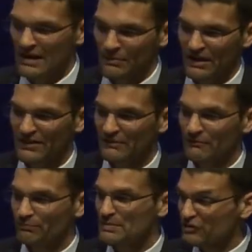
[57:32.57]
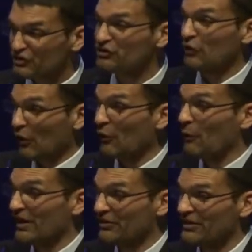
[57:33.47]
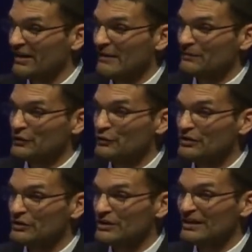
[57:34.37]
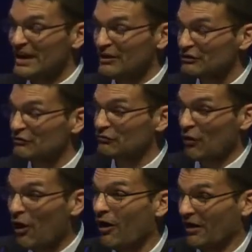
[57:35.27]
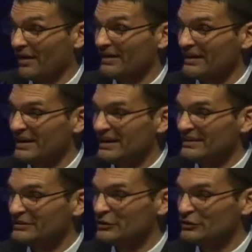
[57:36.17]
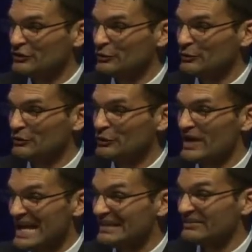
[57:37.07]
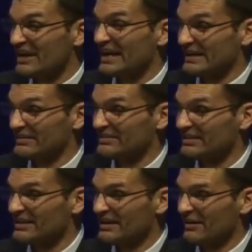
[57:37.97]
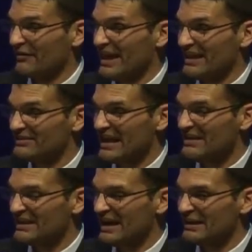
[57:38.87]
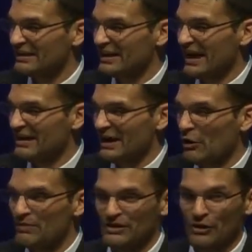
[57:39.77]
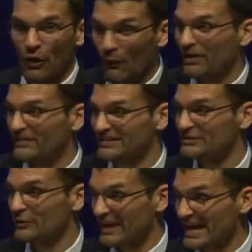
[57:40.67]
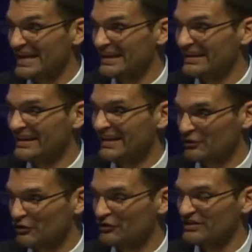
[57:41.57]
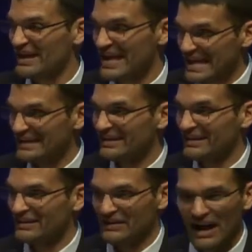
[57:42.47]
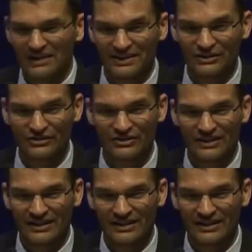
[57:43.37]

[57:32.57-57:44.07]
But I think maybe just start with you, it's actually wrong to, to, to hate science that, that's, I, think, I, I, hope that no one thinks it's okay as a Christian to hate knowledge.